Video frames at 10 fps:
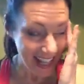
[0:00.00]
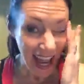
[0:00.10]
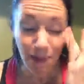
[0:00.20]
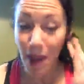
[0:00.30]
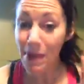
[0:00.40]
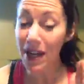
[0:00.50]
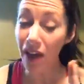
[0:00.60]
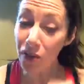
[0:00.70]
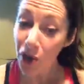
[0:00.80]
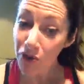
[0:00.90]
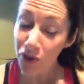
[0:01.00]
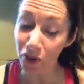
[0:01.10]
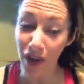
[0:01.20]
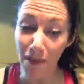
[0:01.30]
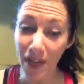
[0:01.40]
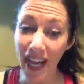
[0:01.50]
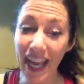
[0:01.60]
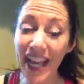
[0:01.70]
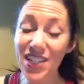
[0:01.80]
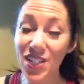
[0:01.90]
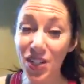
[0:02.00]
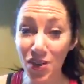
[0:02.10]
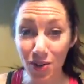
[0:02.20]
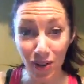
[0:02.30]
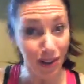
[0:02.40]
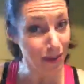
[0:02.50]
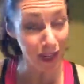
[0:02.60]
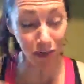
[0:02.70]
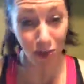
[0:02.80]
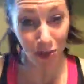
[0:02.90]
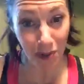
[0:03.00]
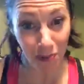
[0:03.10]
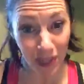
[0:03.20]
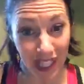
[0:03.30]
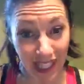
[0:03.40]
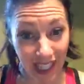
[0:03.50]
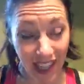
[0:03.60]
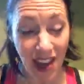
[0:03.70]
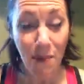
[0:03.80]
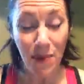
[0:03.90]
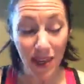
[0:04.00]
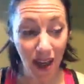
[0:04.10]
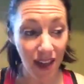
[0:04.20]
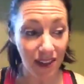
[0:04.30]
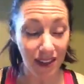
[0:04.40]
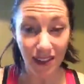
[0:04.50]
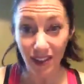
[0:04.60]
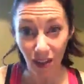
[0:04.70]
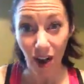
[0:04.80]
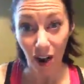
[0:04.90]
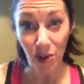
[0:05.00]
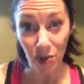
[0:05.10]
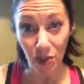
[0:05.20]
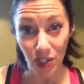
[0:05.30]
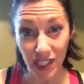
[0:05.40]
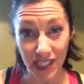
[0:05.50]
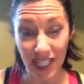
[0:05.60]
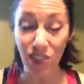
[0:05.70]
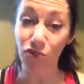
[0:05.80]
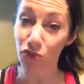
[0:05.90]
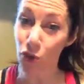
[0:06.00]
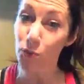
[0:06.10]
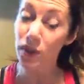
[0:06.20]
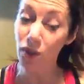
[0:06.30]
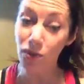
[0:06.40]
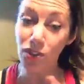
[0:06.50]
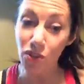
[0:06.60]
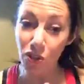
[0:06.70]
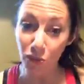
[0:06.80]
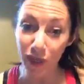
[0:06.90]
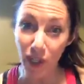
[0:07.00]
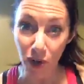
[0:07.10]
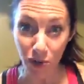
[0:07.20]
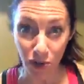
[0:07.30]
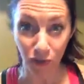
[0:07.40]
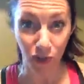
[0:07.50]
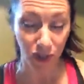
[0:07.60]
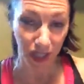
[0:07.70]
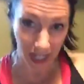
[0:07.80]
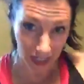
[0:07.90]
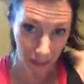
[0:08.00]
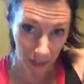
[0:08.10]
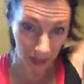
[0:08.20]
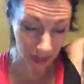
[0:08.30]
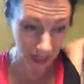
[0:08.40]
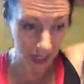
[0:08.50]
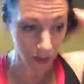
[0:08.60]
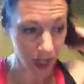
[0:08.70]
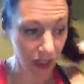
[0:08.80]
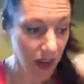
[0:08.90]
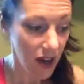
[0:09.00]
And maybe not no fruit. I mean, I hate to tell you to eliminate fruit completely, because there are nutritious things in fruit, but those are the three go-to fruits that I typically stick with.